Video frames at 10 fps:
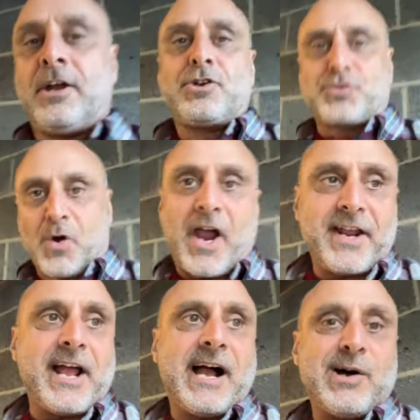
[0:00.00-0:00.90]
try it
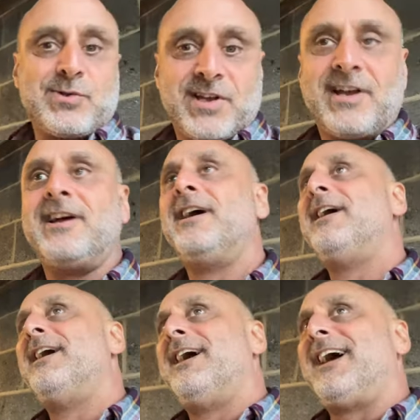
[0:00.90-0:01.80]
out
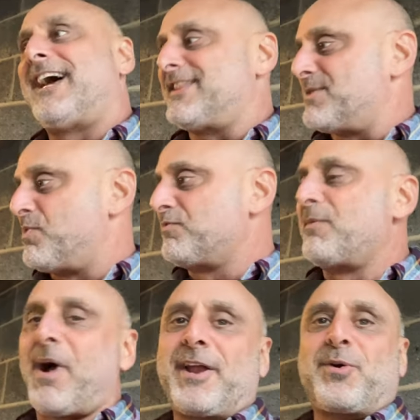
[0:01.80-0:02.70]
and then move the
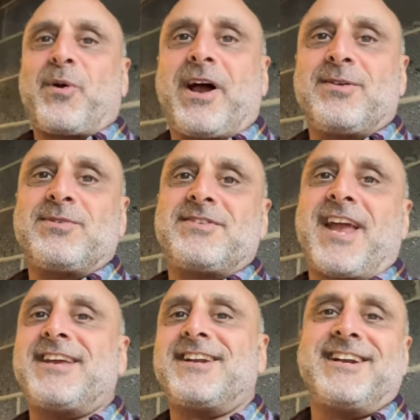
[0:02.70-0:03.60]
bike around,
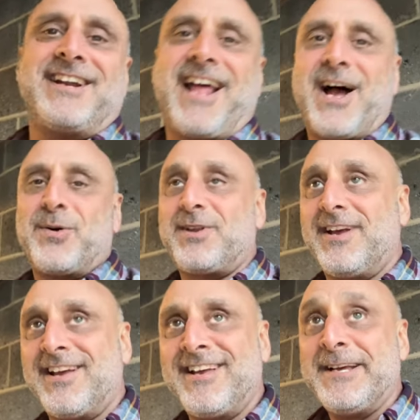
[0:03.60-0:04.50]
take it in and out.
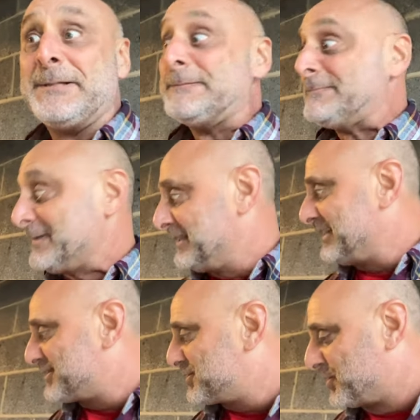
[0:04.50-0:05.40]

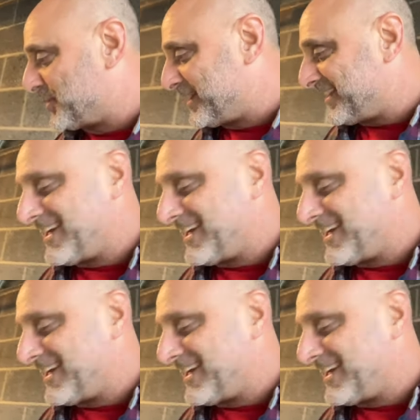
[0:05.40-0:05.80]
Let's do it.